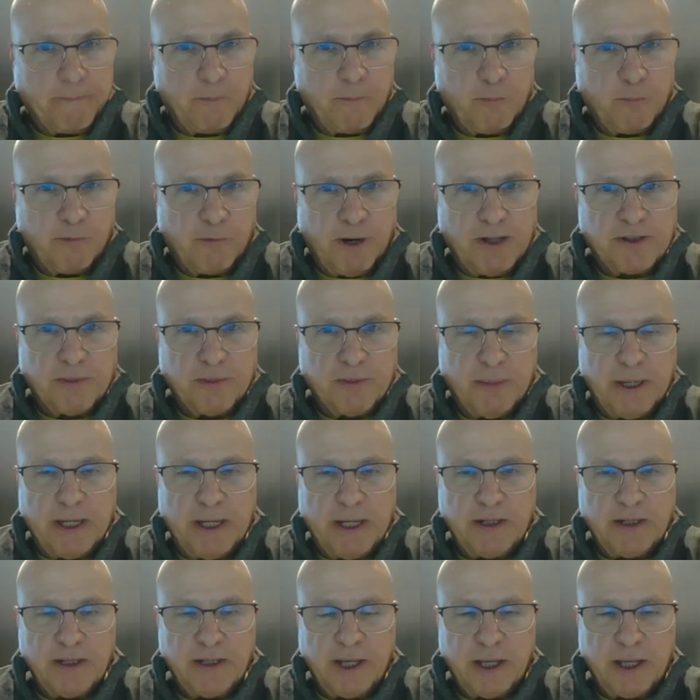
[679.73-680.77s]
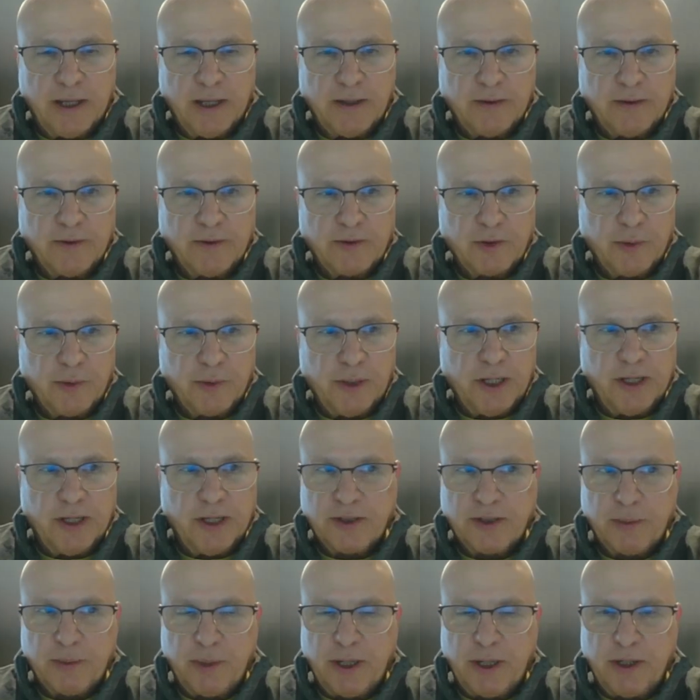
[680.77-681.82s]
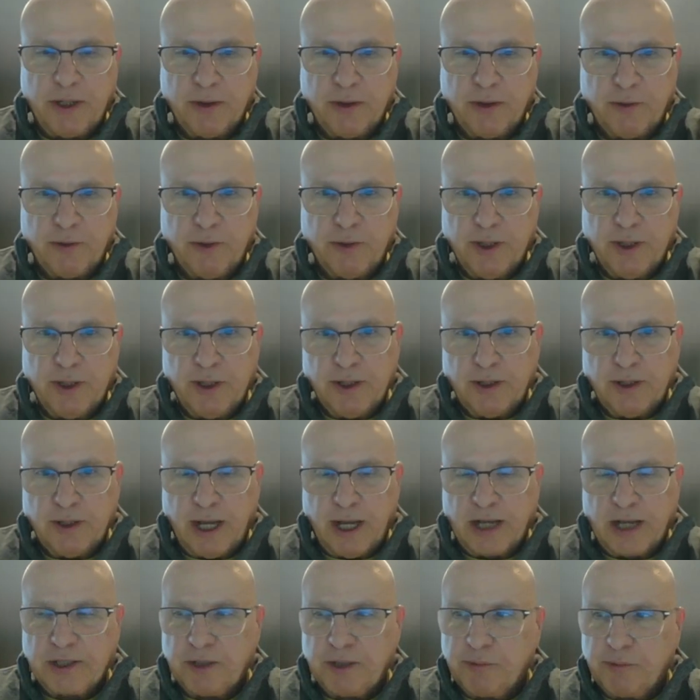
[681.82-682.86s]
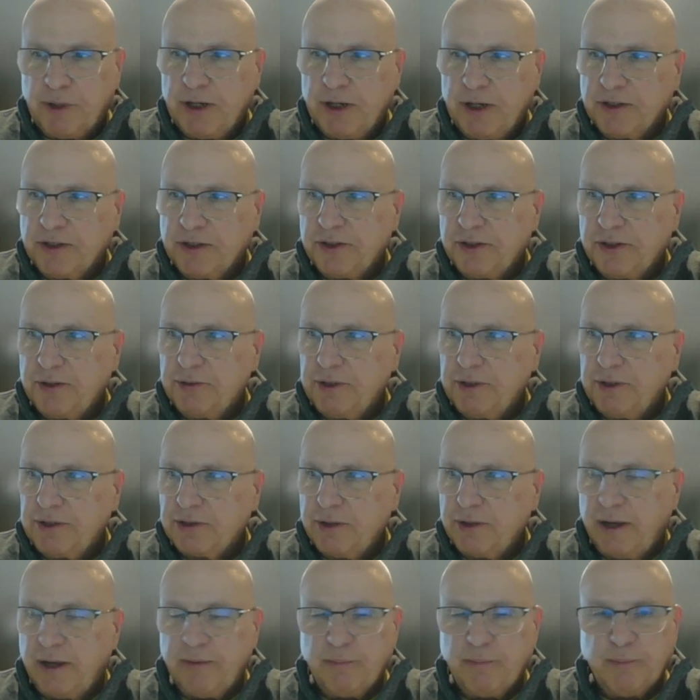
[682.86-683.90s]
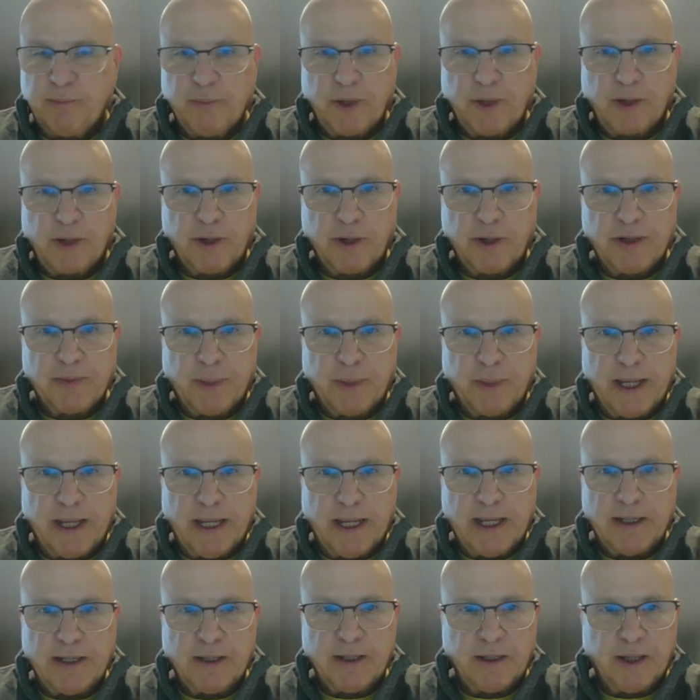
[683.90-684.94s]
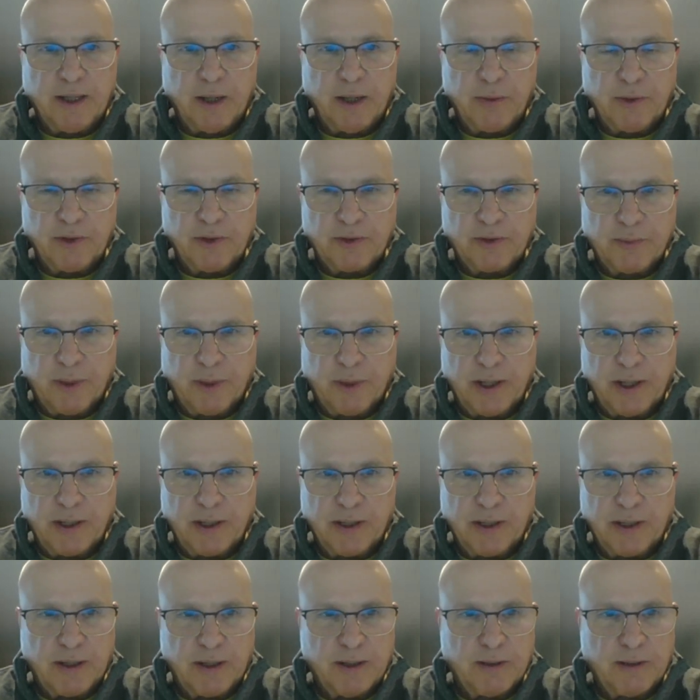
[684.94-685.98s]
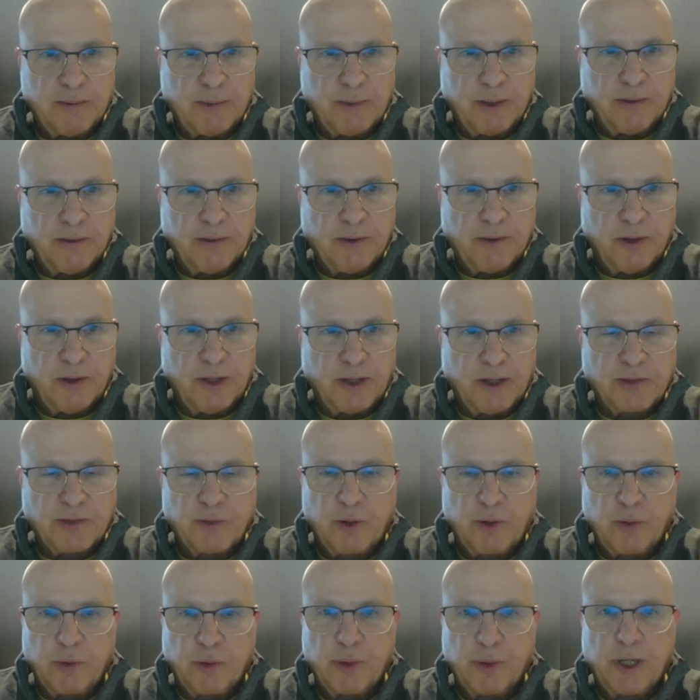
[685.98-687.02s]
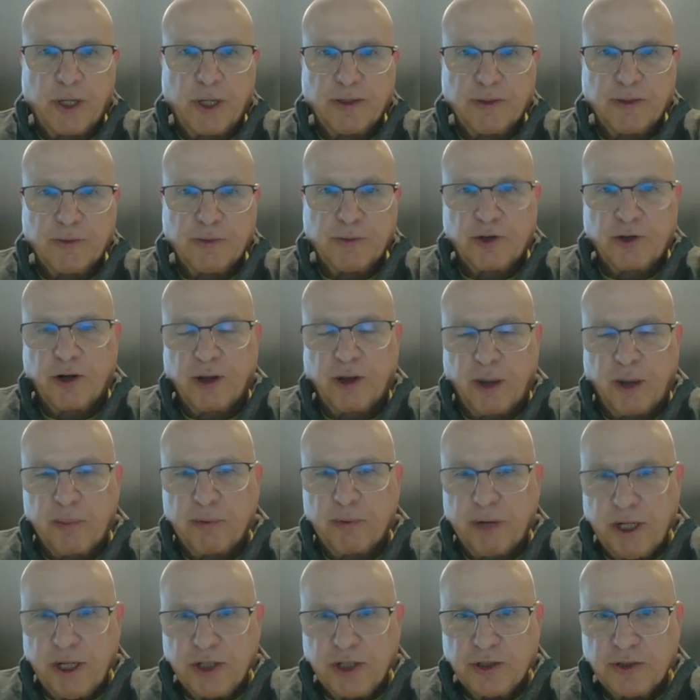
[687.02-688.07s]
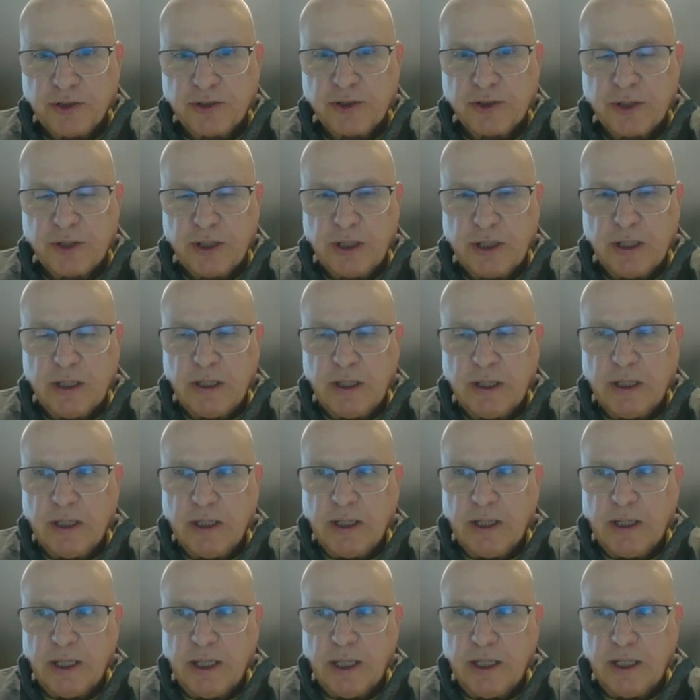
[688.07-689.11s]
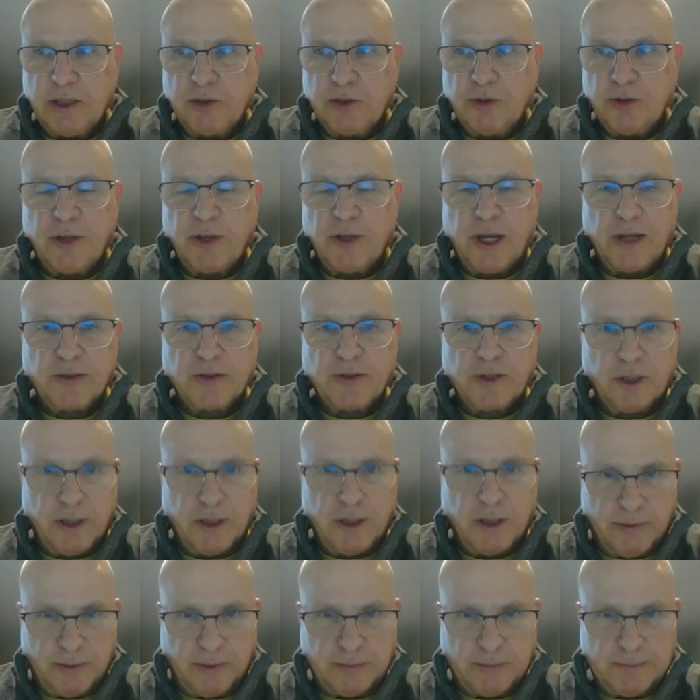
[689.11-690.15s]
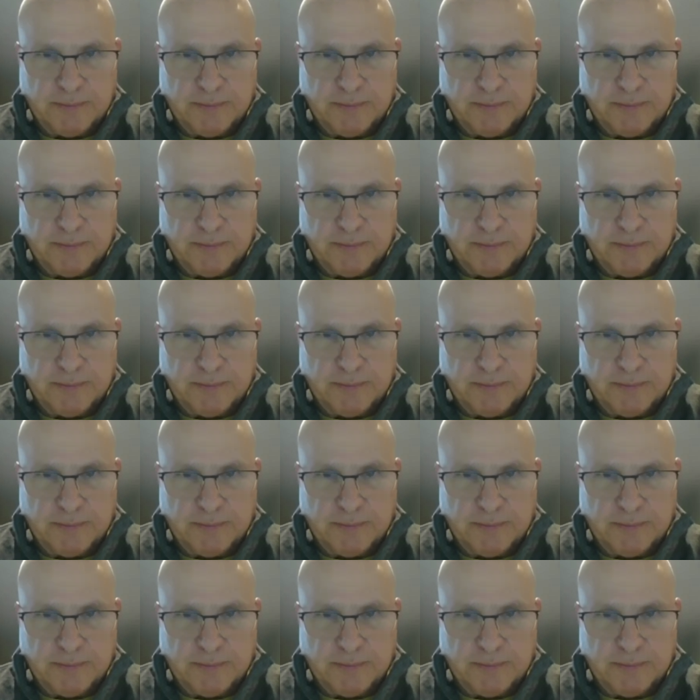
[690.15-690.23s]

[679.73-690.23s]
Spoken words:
raised the money, and so we needed somebody to actually run the distillery. So I raised my hand, and that was my that's where we got started operations in 2011.